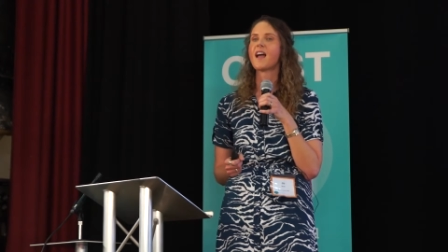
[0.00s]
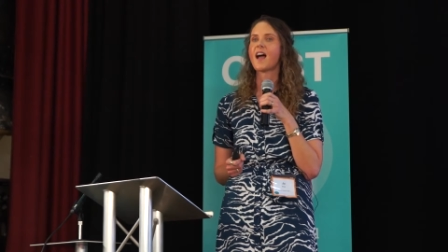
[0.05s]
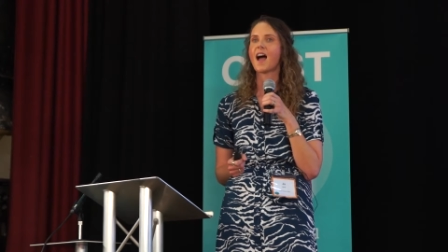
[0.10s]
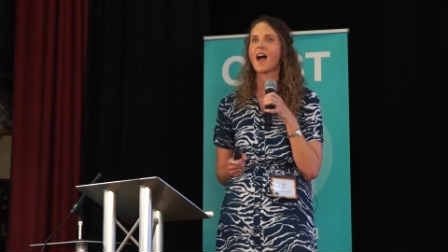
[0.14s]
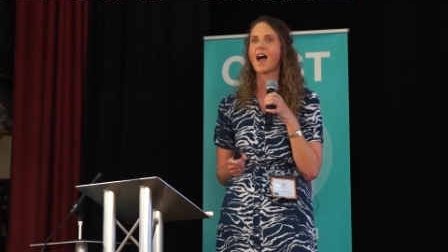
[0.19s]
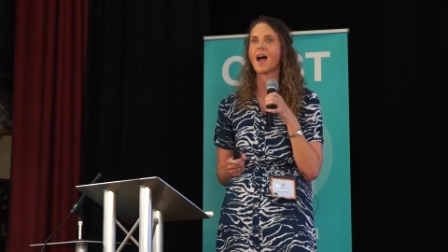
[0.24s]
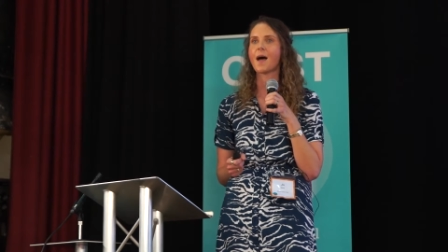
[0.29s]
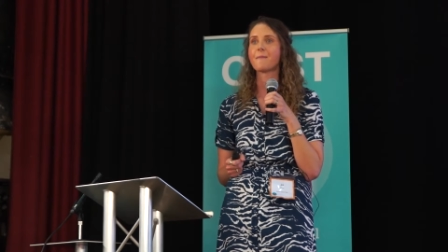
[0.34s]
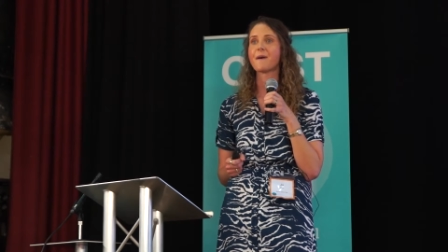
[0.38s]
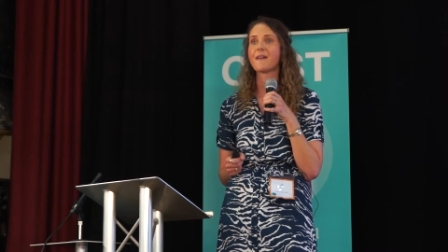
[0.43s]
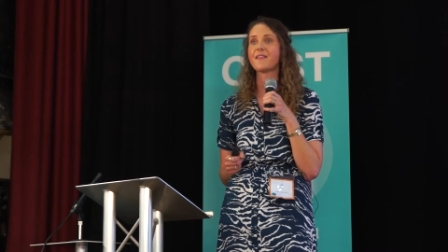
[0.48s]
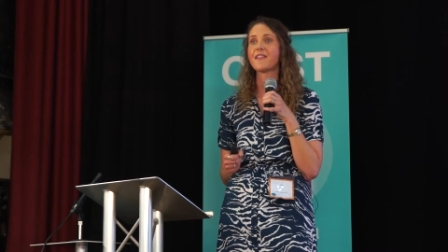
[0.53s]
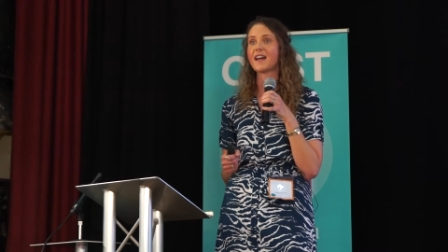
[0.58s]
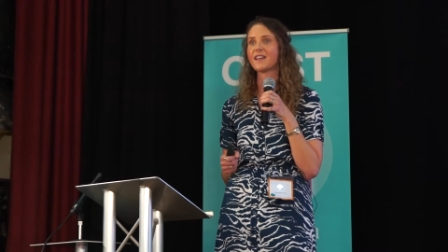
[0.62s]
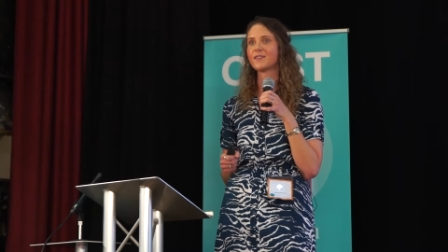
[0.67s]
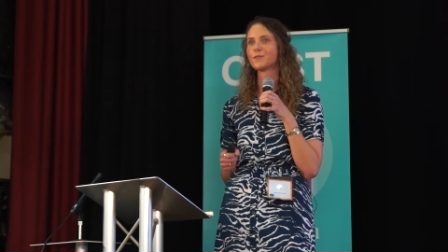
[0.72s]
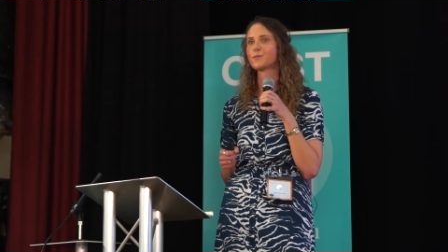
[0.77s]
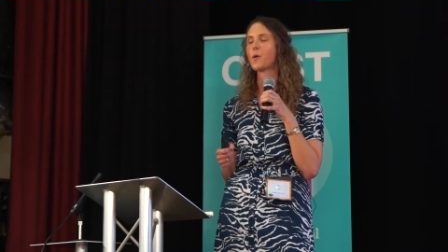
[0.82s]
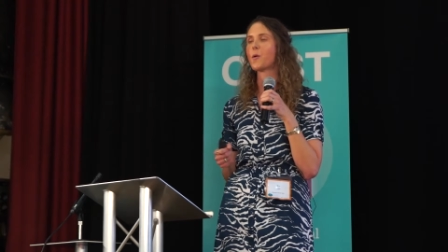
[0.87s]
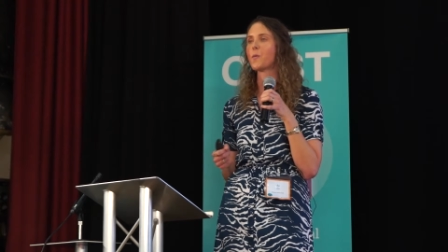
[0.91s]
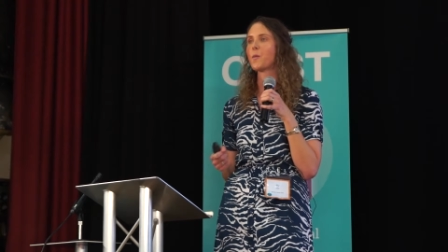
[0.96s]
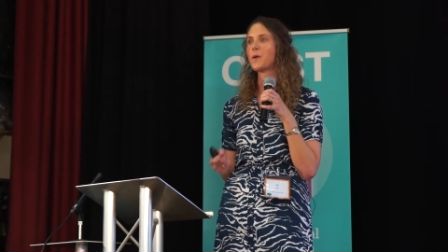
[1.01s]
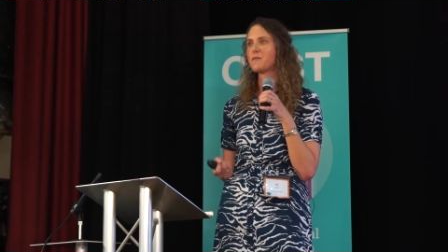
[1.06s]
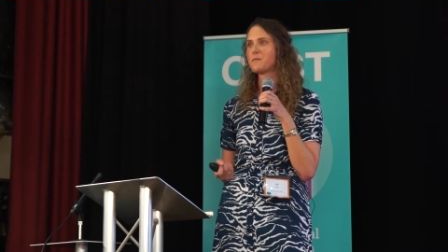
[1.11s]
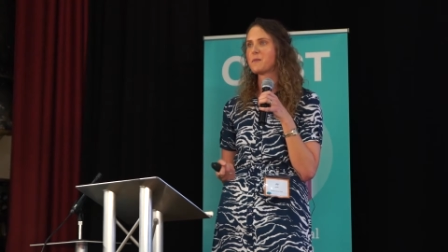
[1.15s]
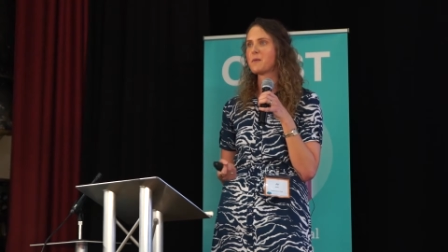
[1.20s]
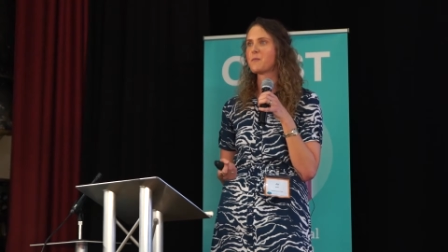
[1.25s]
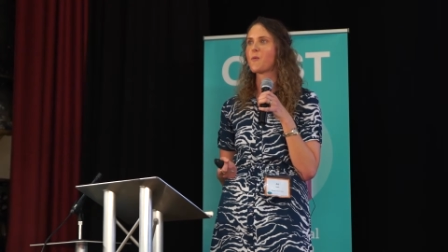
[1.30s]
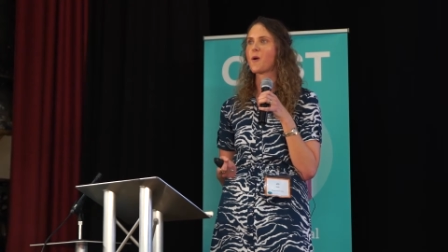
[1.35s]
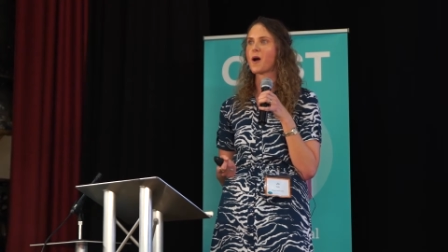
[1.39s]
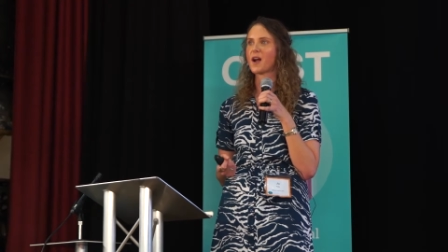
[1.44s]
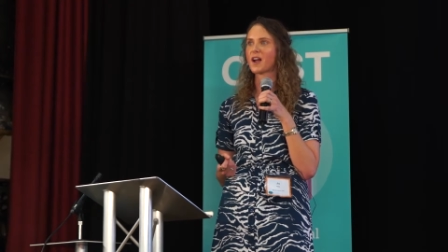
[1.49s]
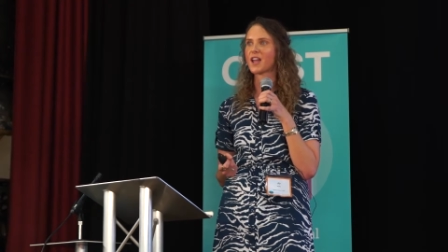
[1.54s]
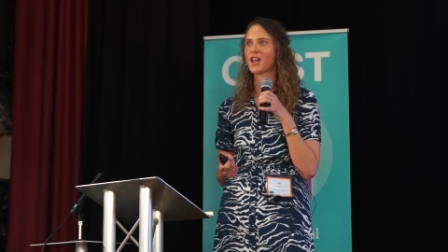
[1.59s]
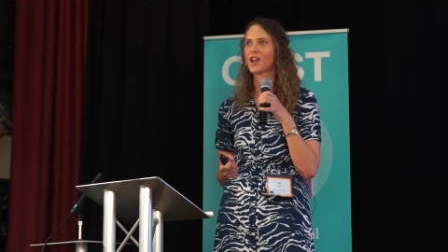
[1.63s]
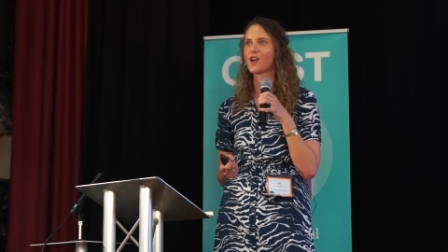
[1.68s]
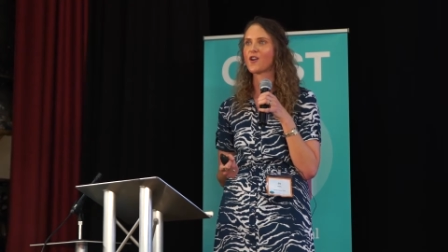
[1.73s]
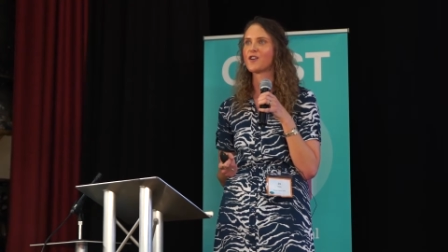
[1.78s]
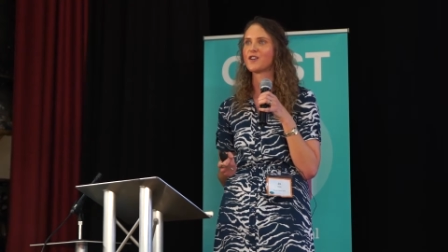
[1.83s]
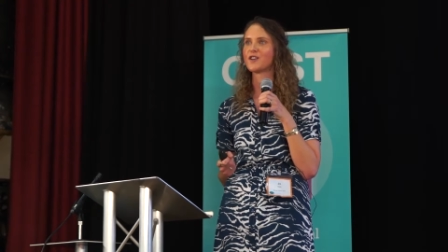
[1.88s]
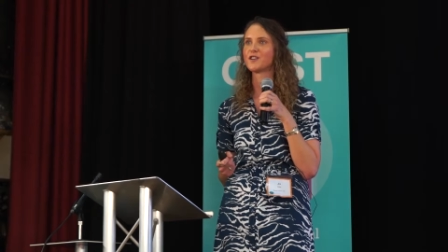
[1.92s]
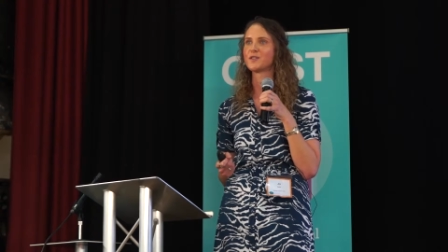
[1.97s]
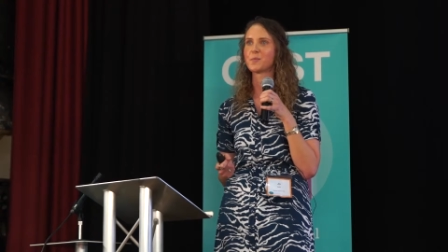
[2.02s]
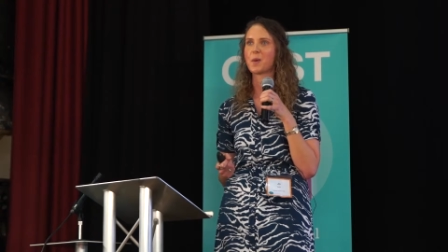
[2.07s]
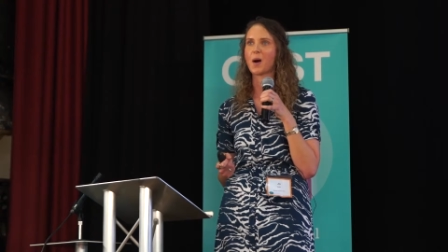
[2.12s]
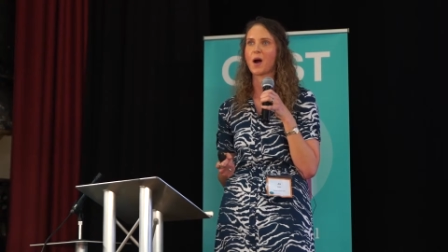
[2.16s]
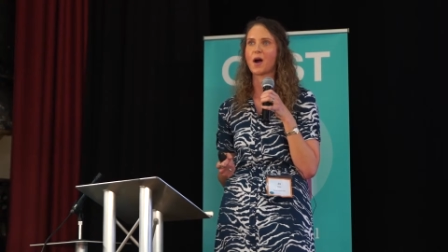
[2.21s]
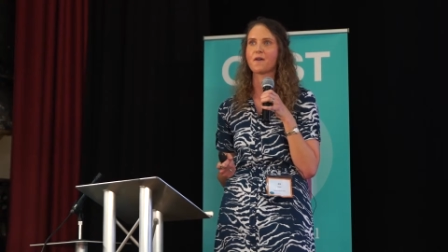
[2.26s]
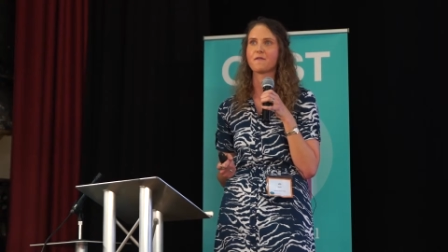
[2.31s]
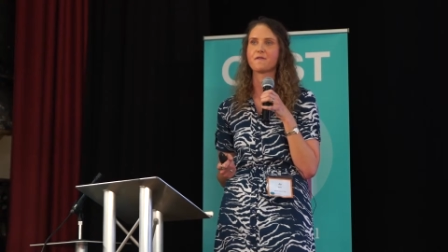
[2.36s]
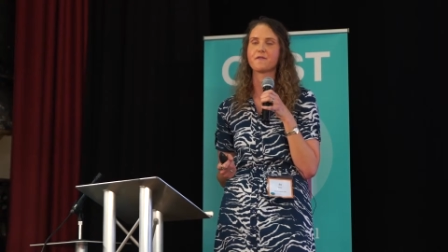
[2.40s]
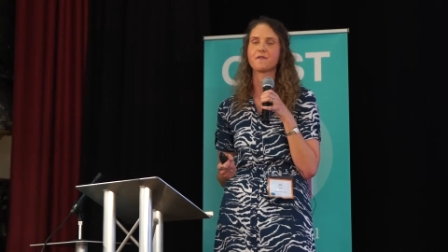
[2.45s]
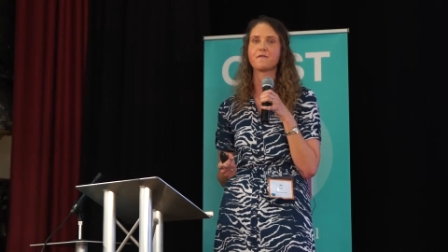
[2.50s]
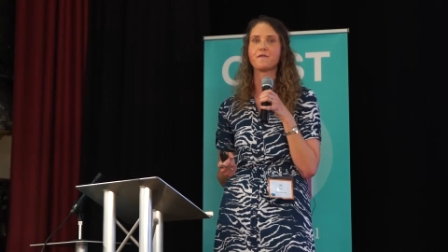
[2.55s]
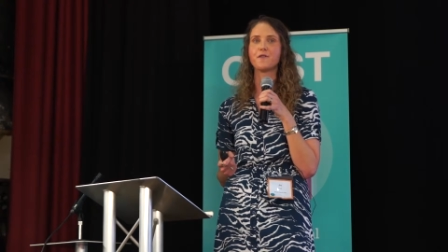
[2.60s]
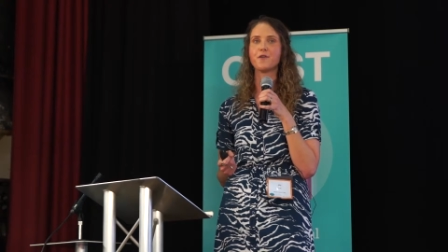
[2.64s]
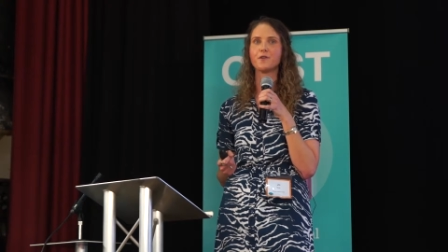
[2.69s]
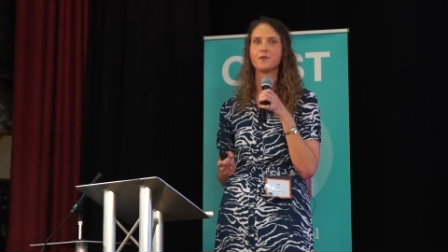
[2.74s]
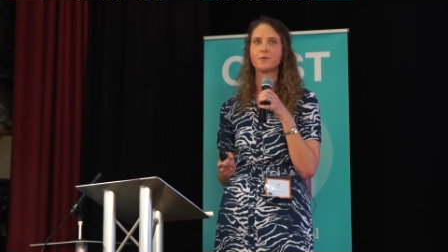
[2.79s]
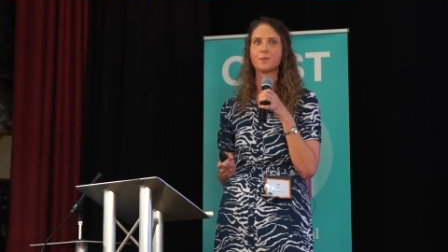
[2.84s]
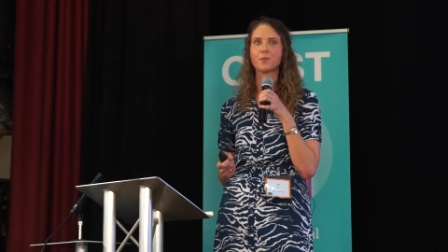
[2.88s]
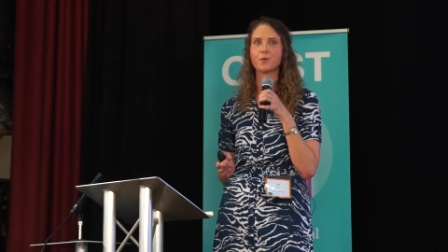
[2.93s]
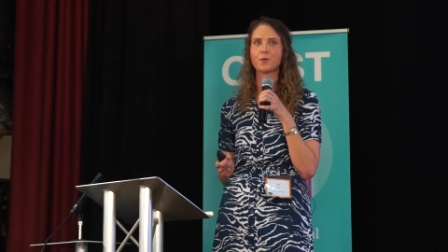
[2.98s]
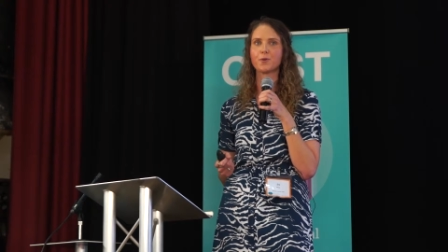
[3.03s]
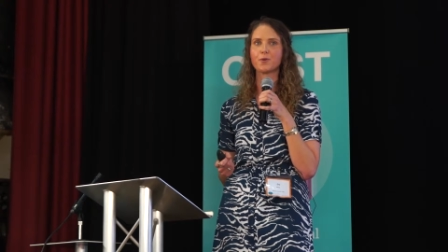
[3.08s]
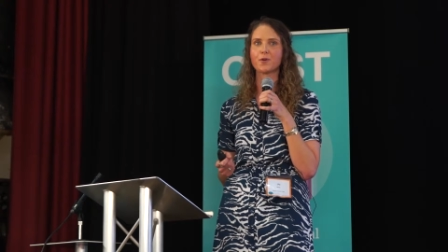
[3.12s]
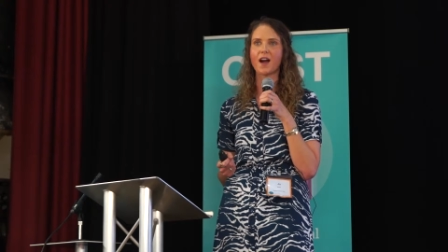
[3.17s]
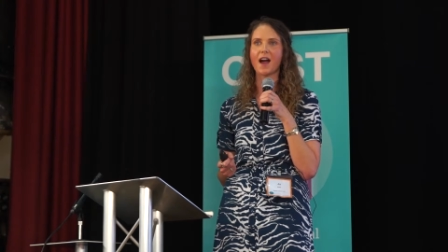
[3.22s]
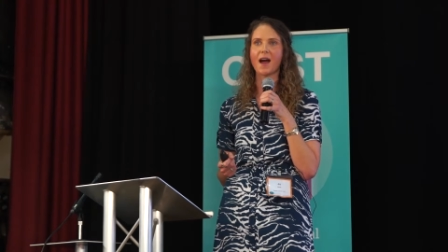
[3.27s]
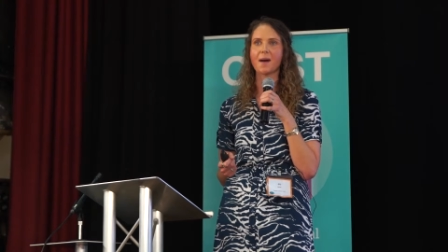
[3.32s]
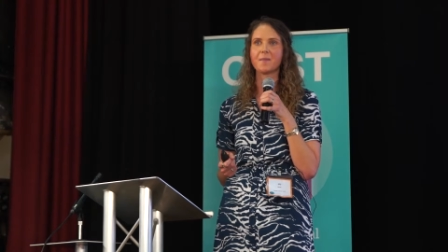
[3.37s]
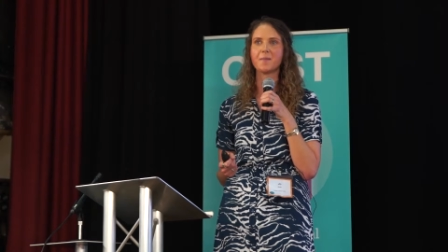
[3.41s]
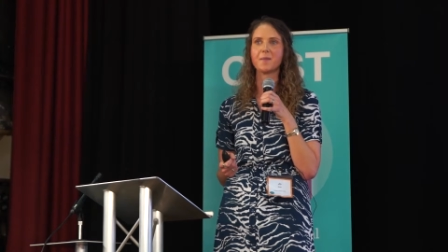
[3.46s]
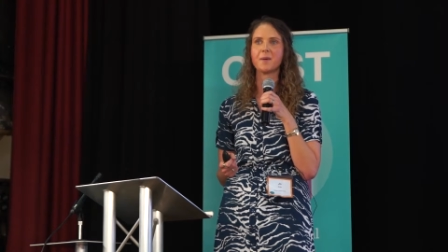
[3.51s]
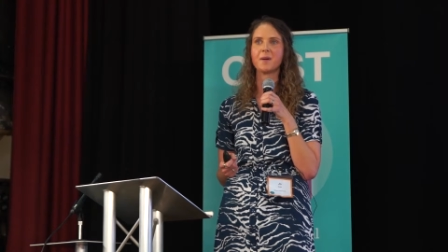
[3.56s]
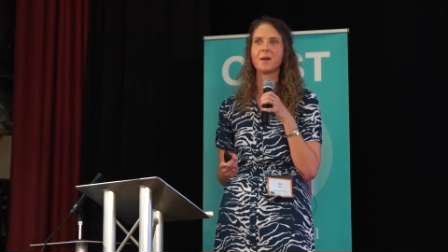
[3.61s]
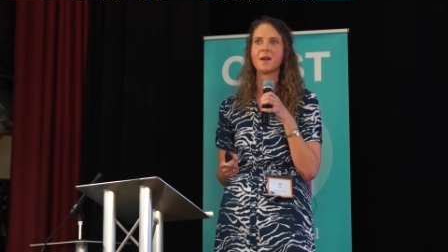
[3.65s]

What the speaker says: And that's what we've been working on as part of the Fuse programme.